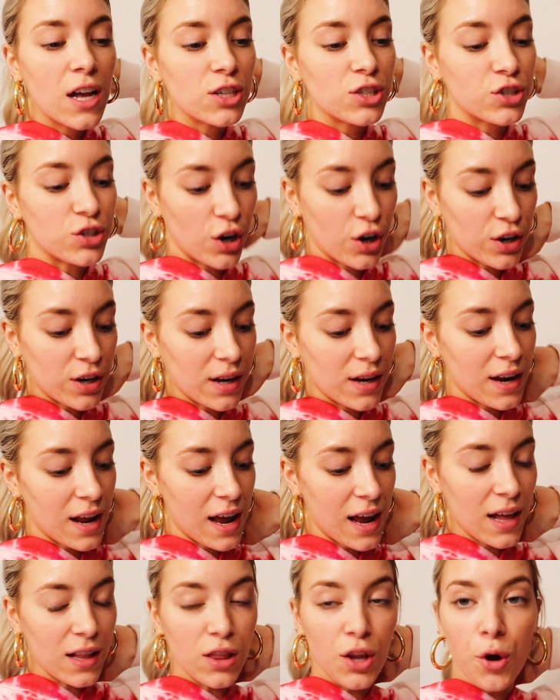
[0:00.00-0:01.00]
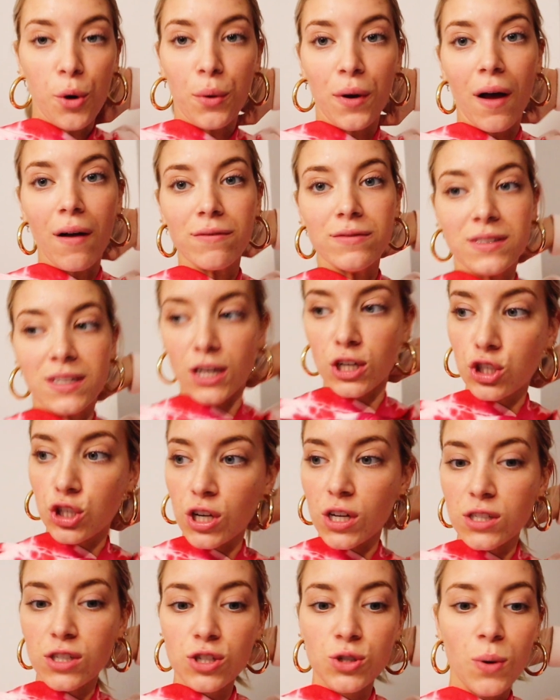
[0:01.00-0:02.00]
started a load of
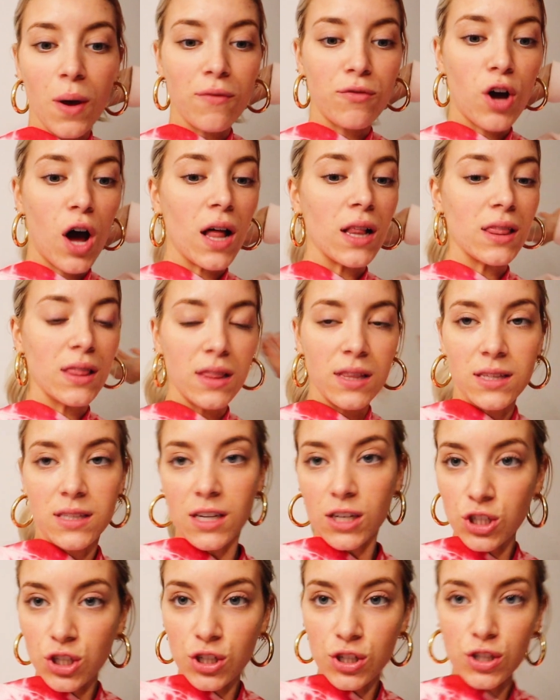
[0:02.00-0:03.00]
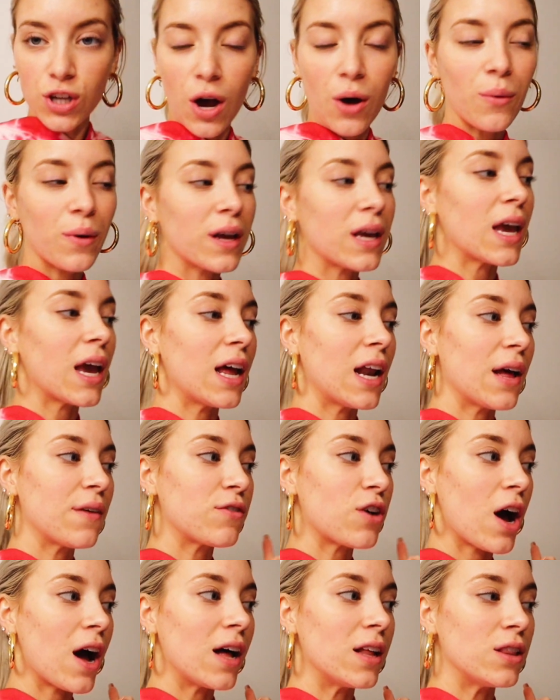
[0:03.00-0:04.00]
dishes. So I've got dishes going and
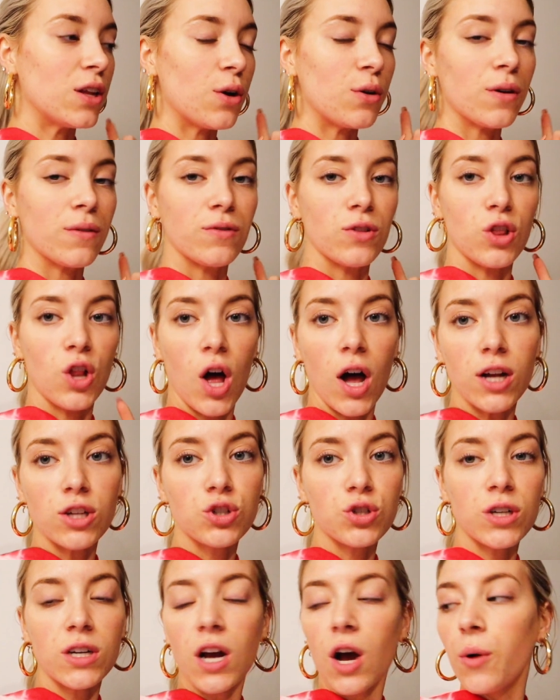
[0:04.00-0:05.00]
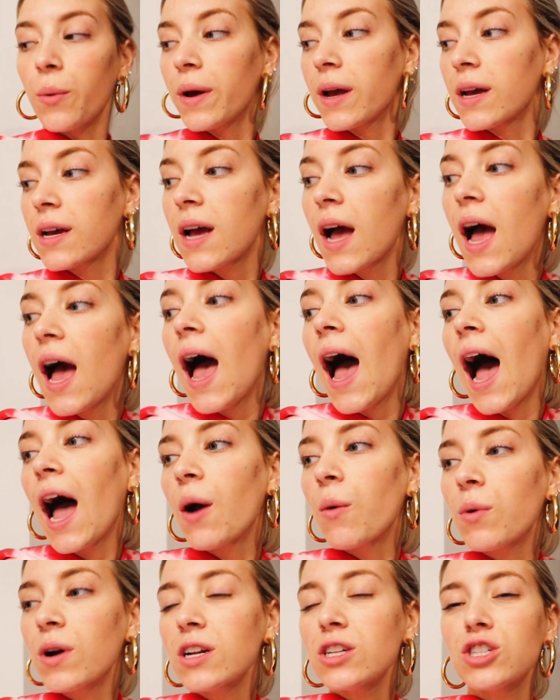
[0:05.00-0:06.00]
I've got a load of laundry going.
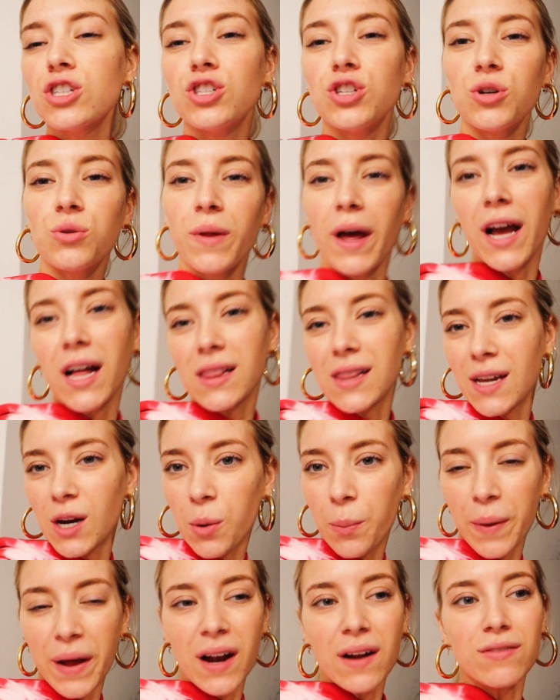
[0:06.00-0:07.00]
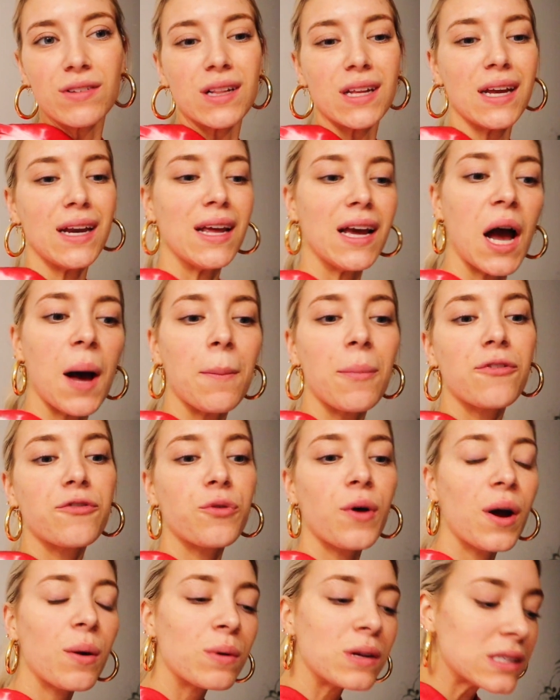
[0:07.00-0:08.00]
I wanted to do like a little bit of cleaning up
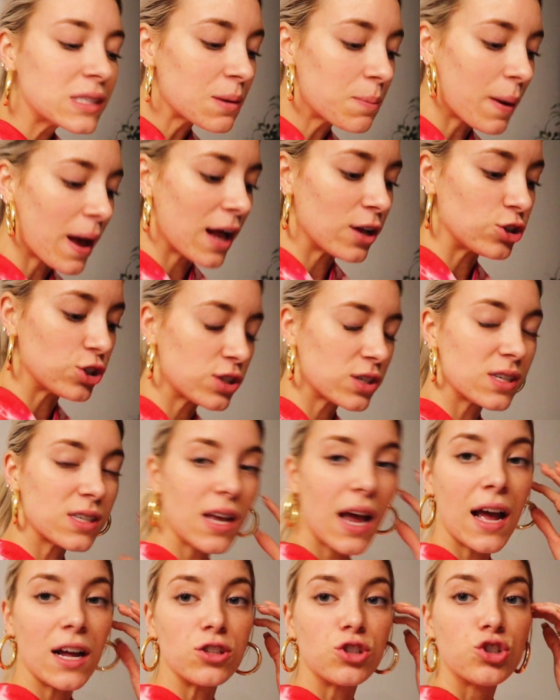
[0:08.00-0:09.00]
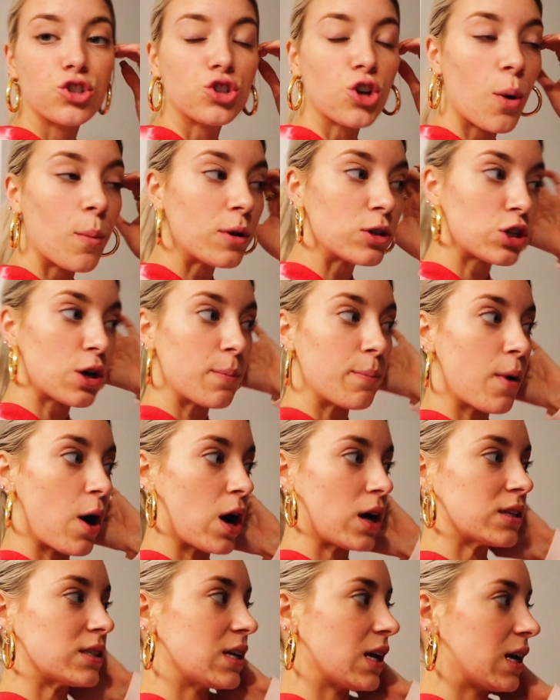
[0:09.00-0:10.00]
before I went to bed just because I had so much
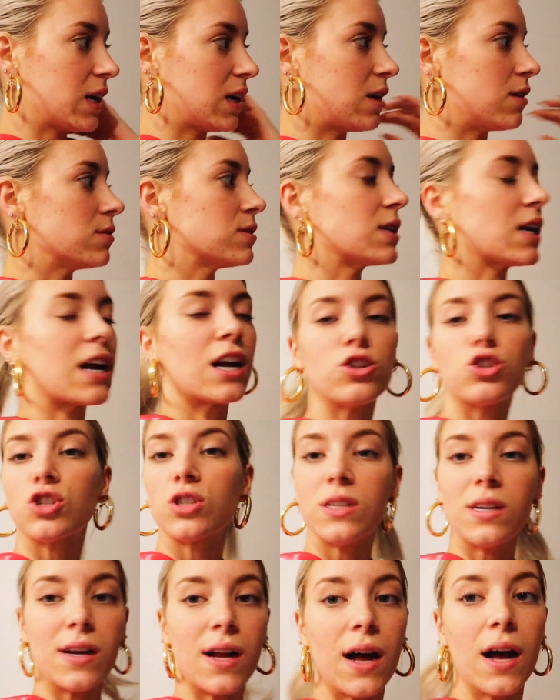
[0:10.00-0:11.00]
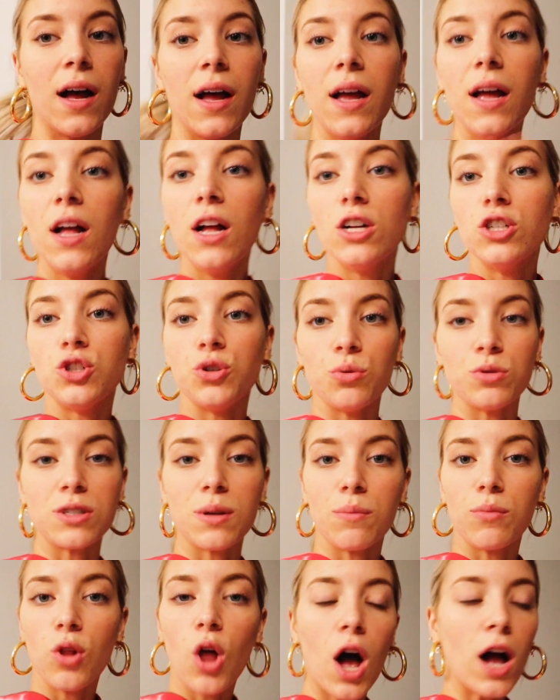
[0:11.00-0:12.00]
unboxing and I was like, I just need to do
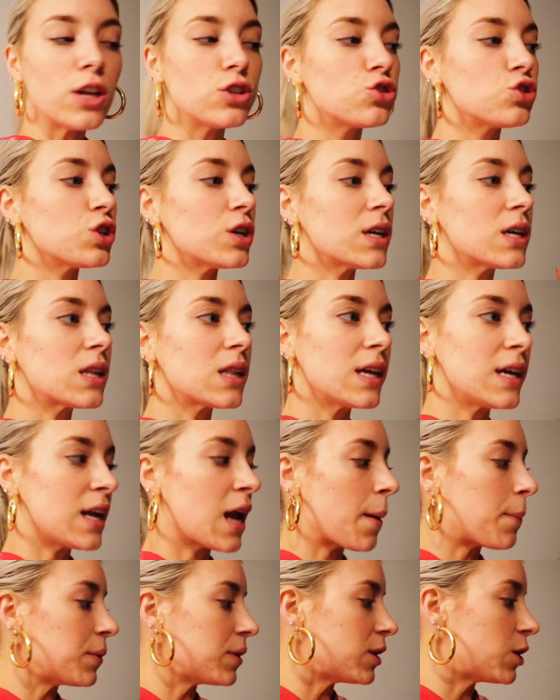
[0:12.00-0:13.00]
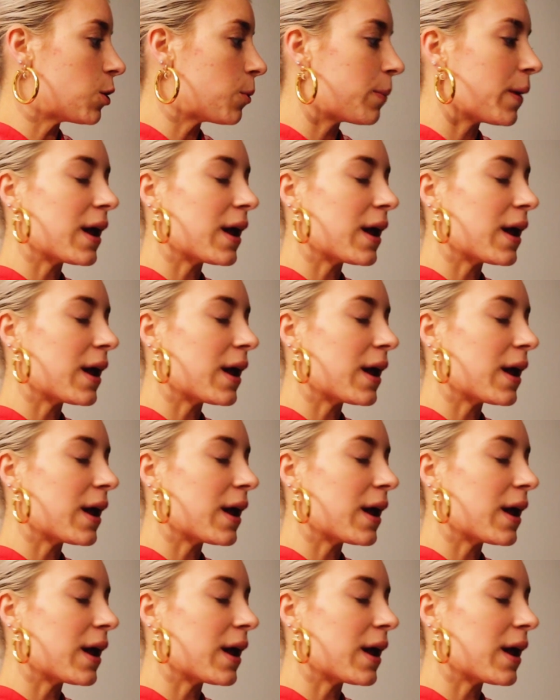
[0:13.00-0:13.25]
some laundry, clean up a little